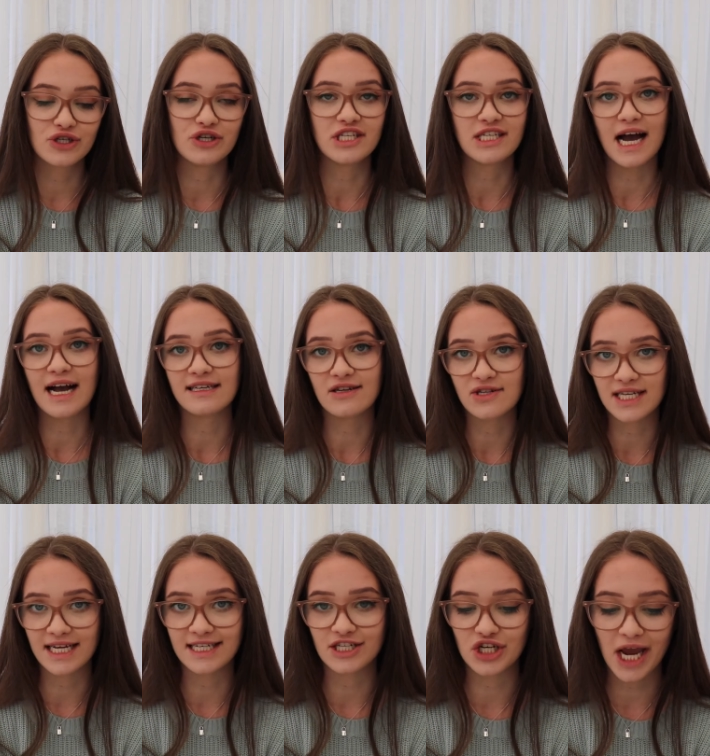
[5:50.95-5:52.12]
due to
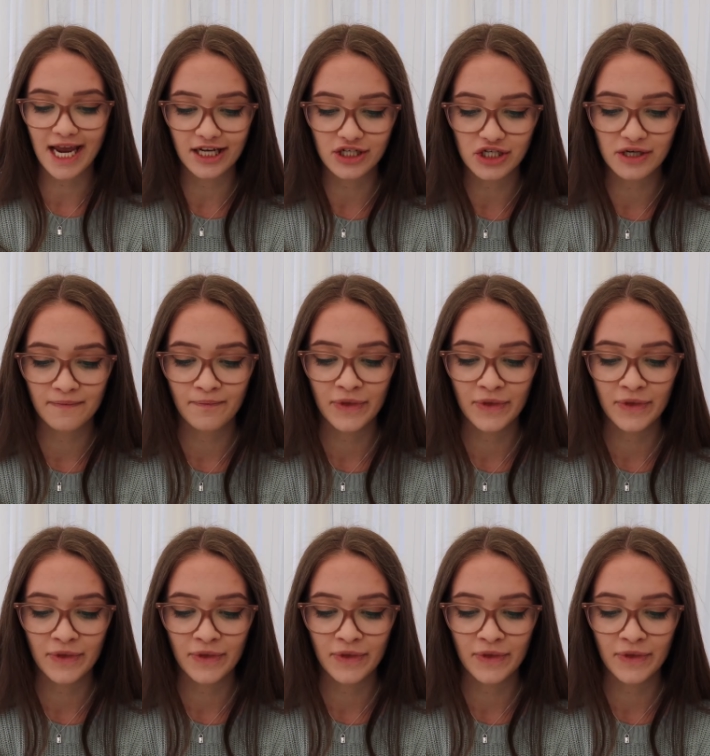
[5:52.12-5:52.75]
isostatic change,